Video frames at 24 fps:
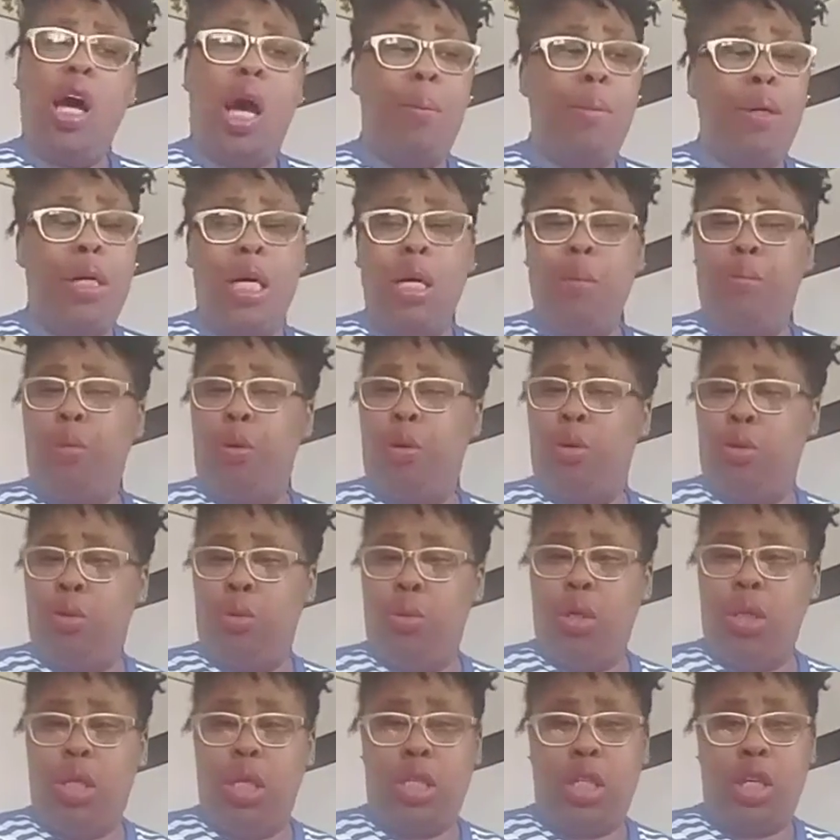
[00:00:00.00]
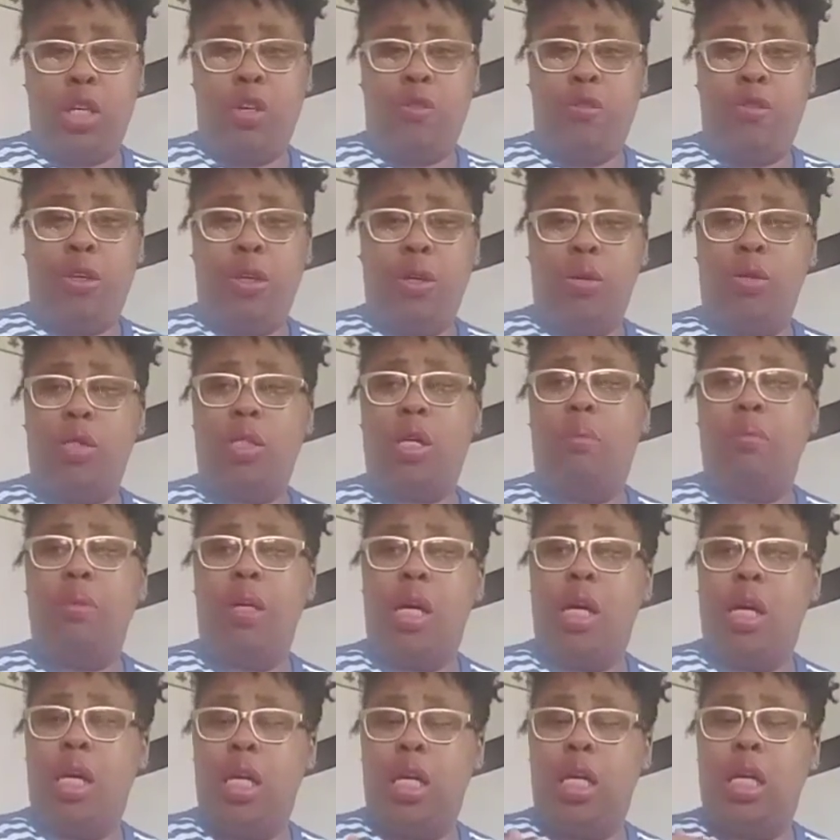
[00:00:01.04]
I'm gonna keep on doing these interviews. I'm
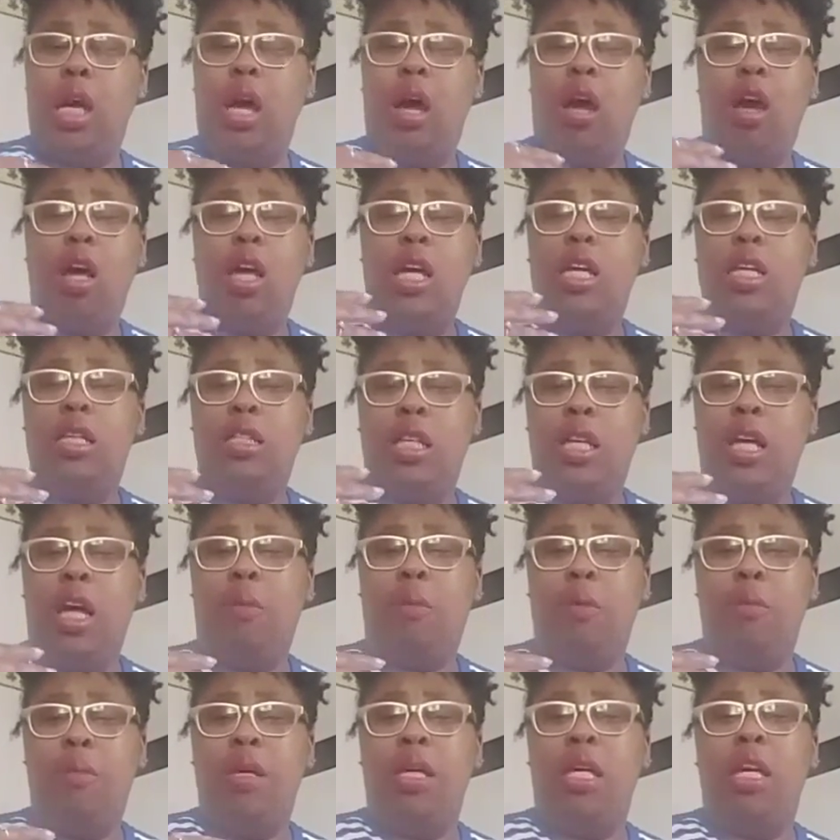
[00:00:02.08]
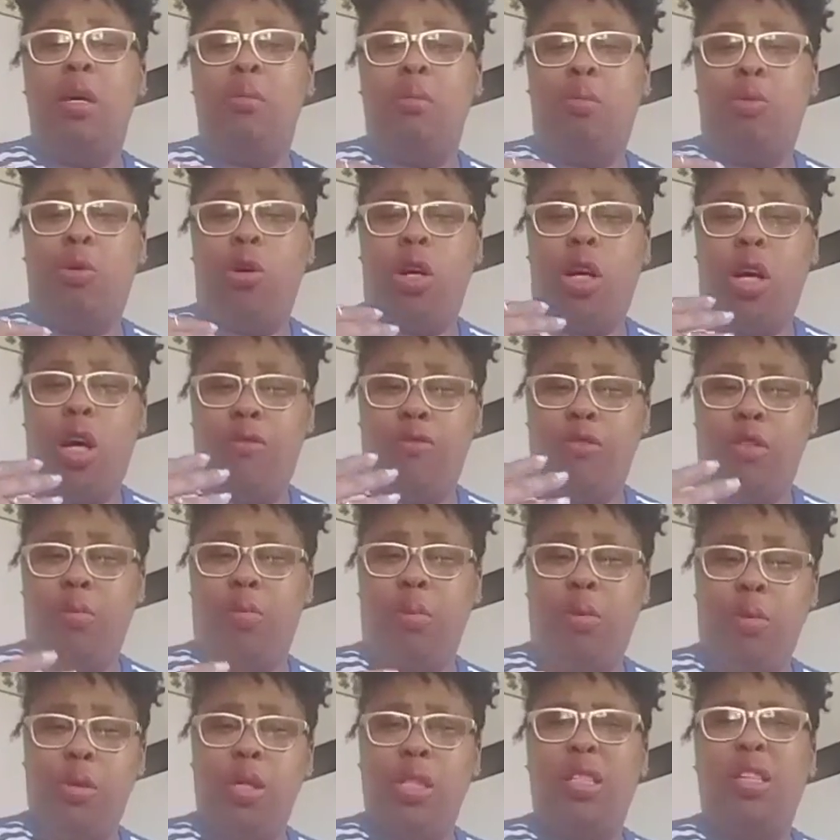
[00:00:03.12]
getting It's helping me get more
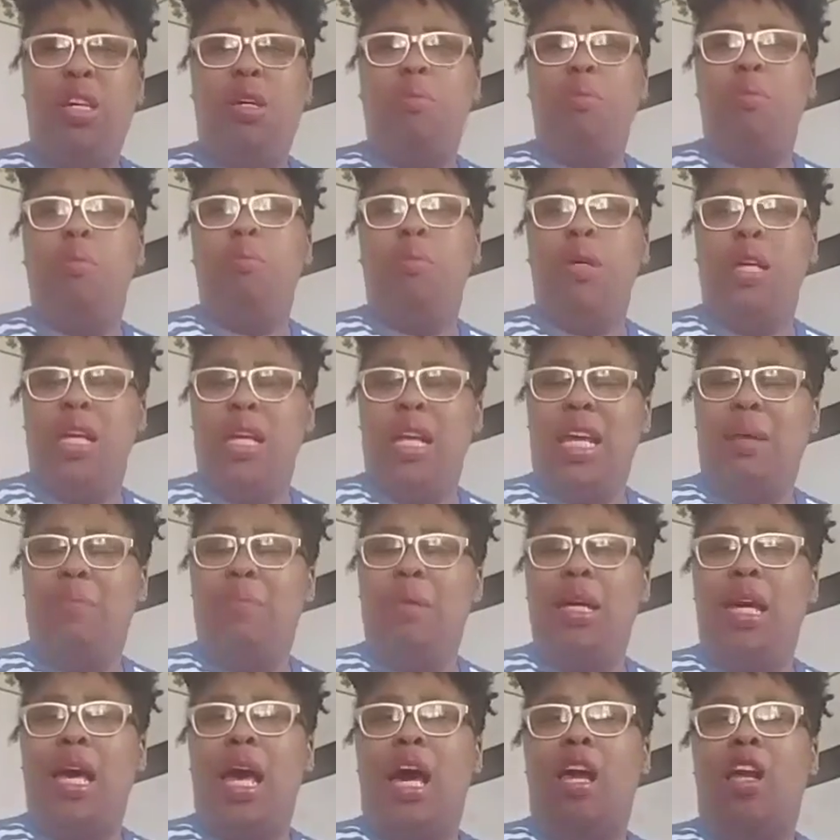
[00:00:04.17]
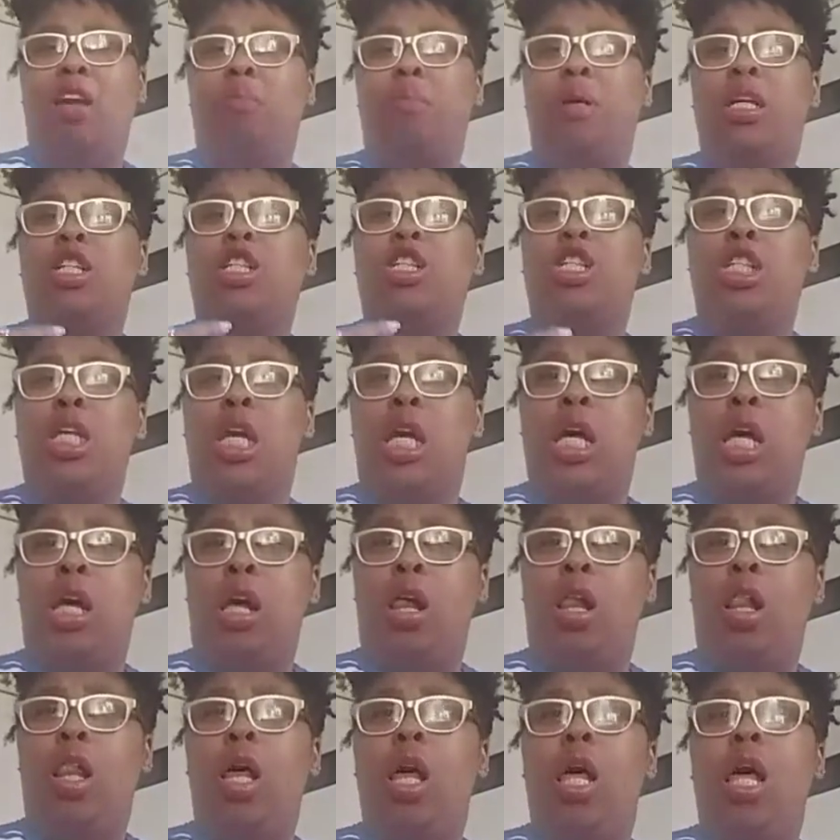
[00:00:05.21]
comfortable. It's helping getting me out of my
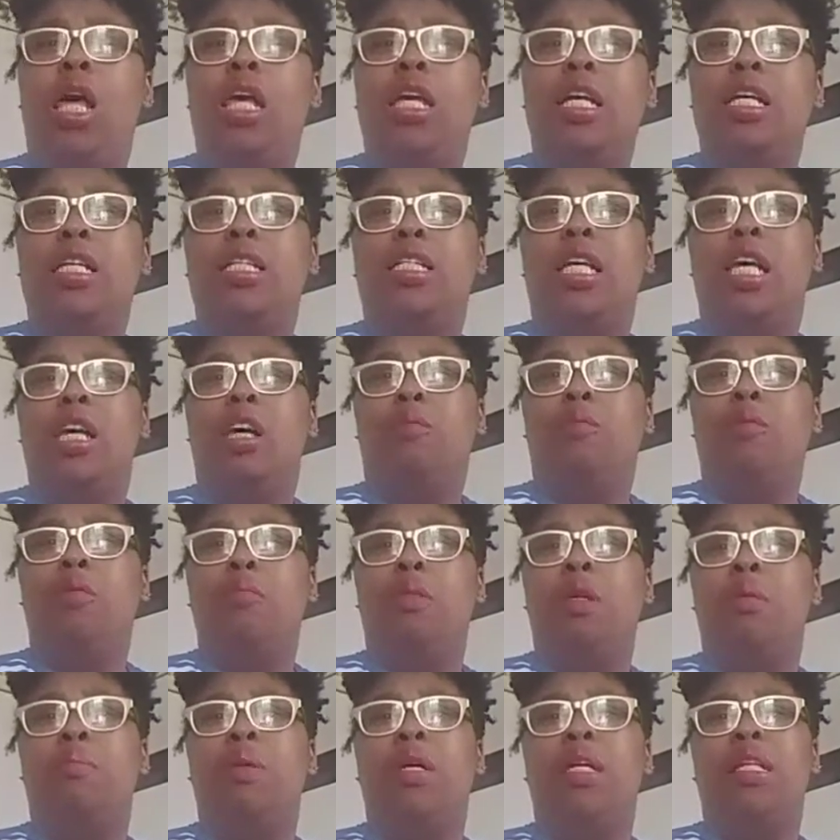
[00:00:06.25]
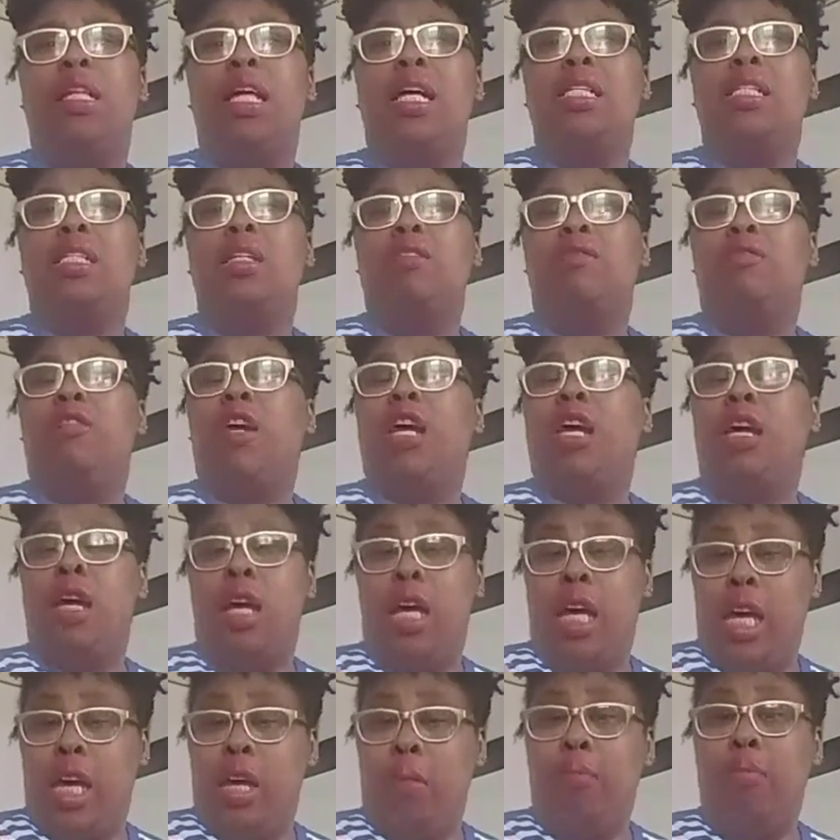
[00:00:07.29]
shell. It's helping me be less of an
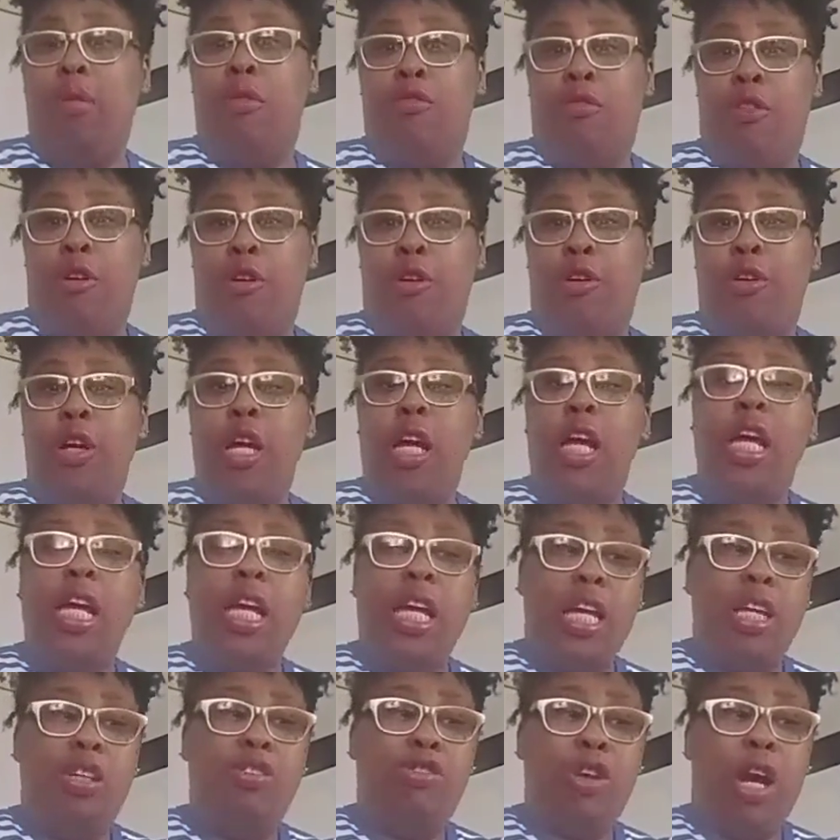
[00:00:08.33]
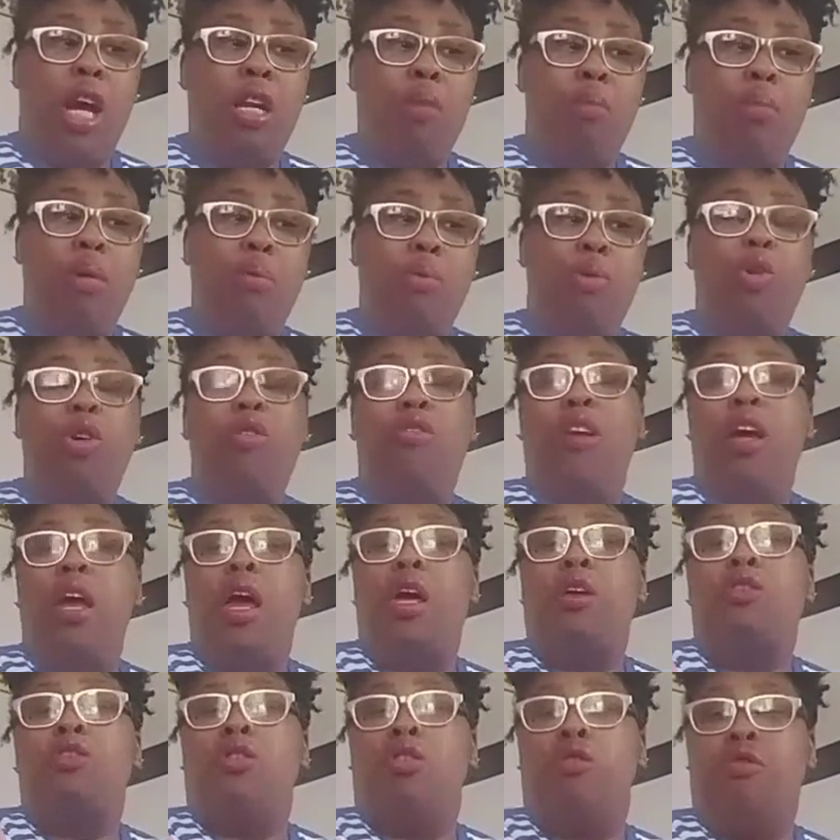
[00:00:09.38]
ambivert and trying to be more of an
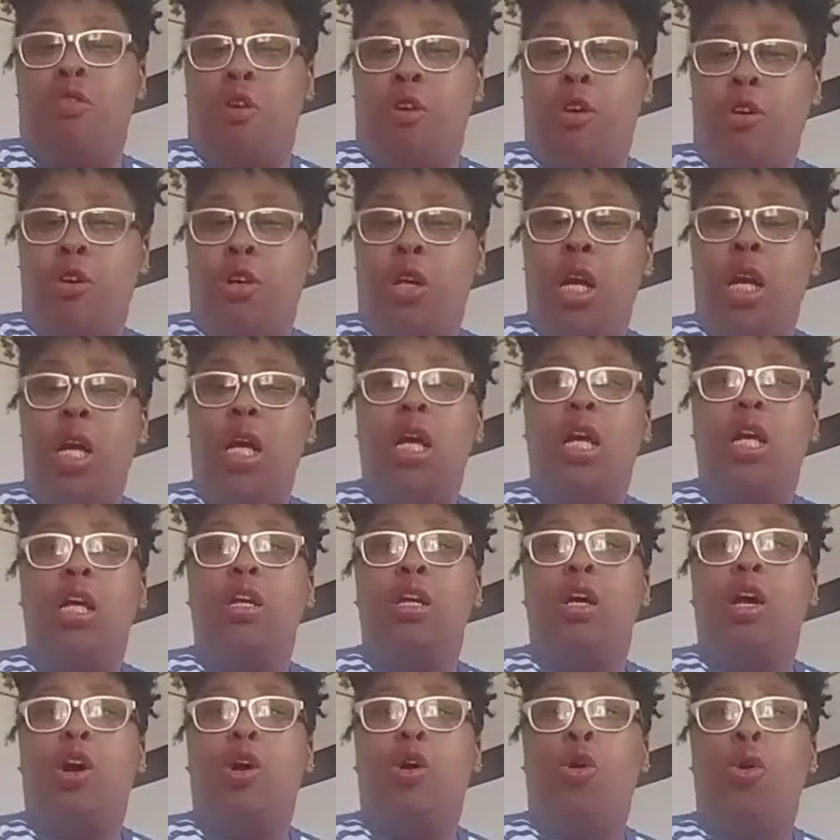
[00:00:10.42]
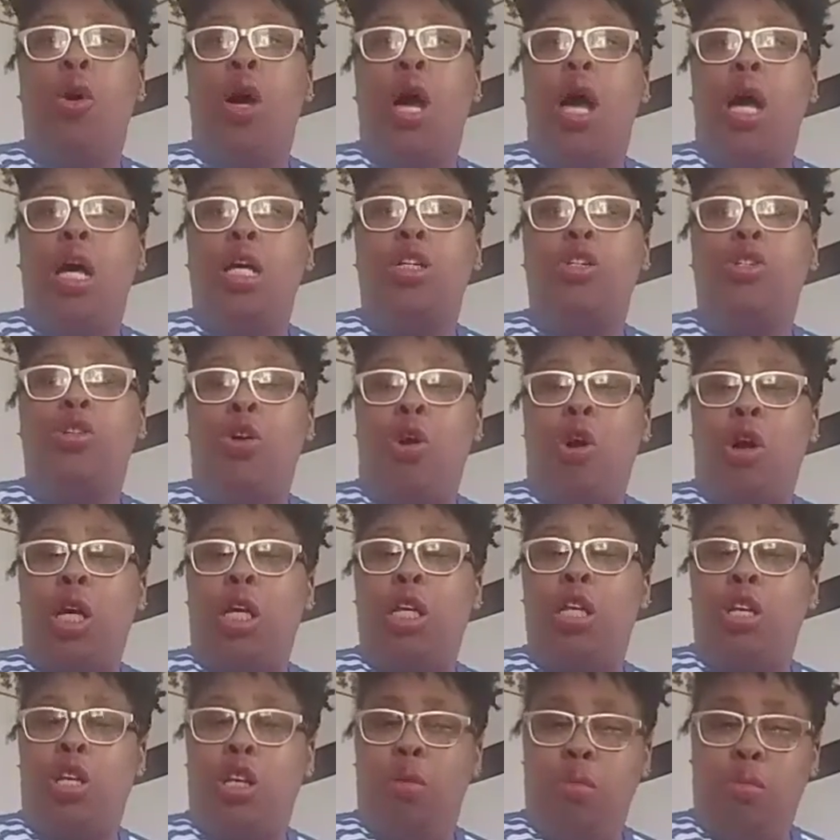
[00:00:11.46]
extrovert, you know,
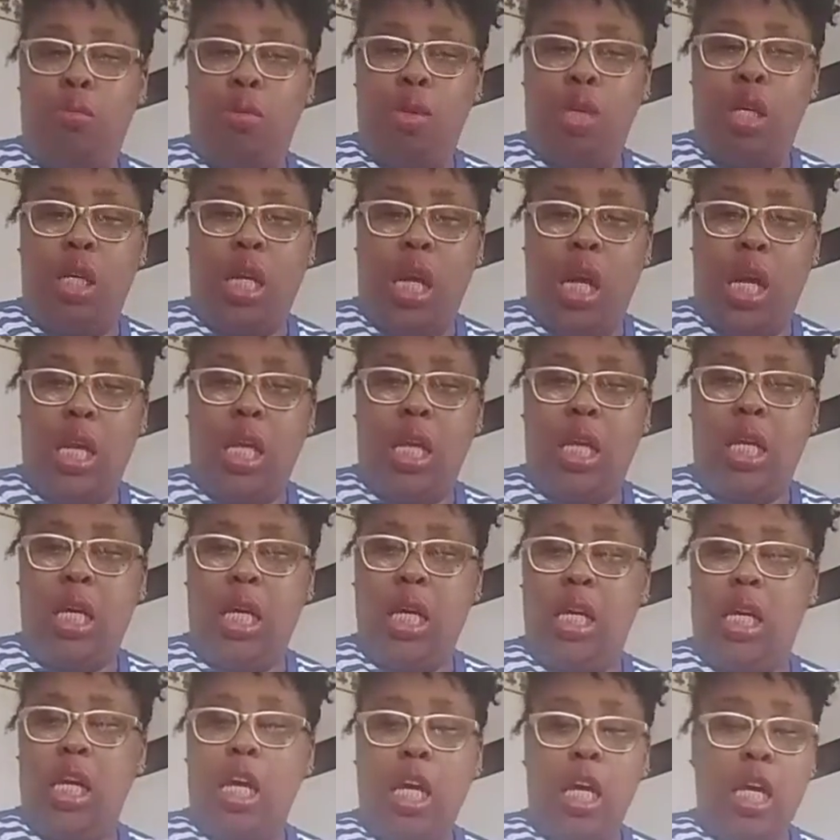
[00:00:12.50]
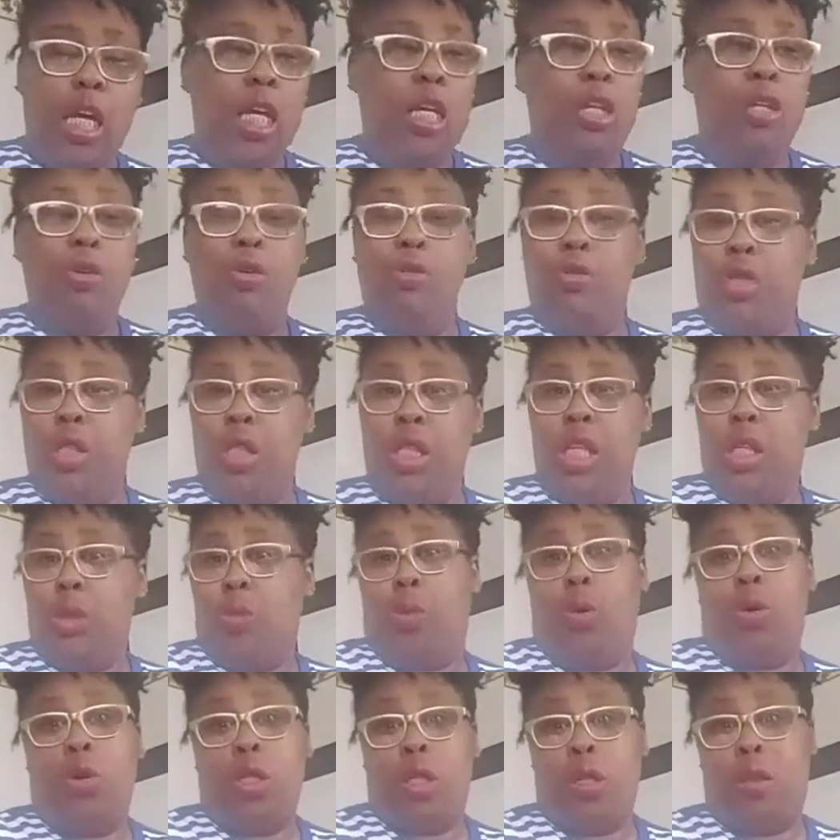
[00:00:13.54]
talking and communicating and using these
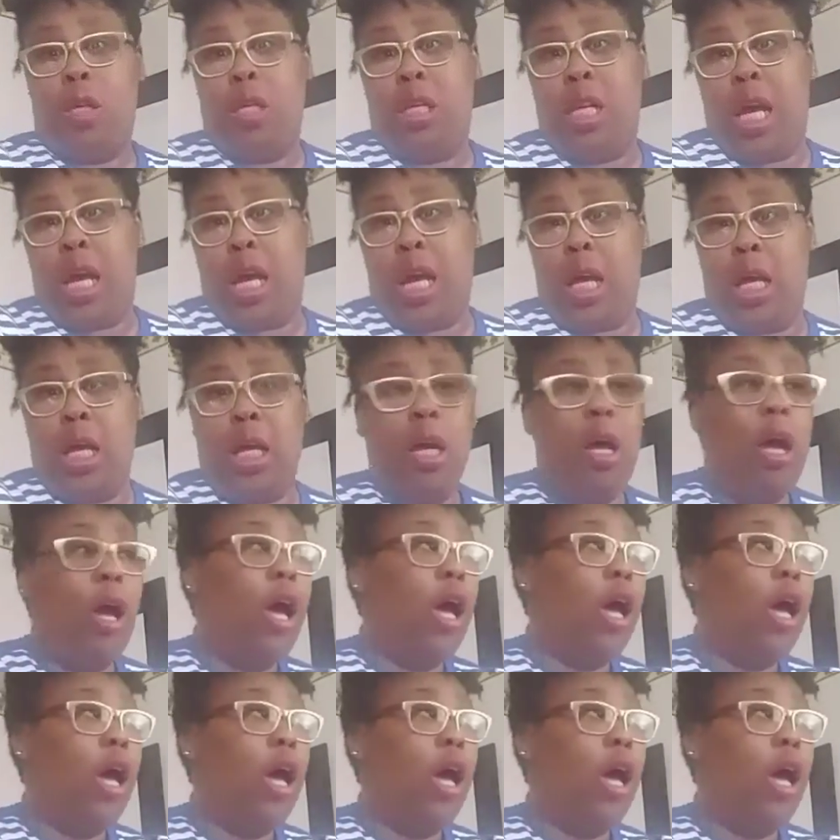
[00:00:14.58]
words of the day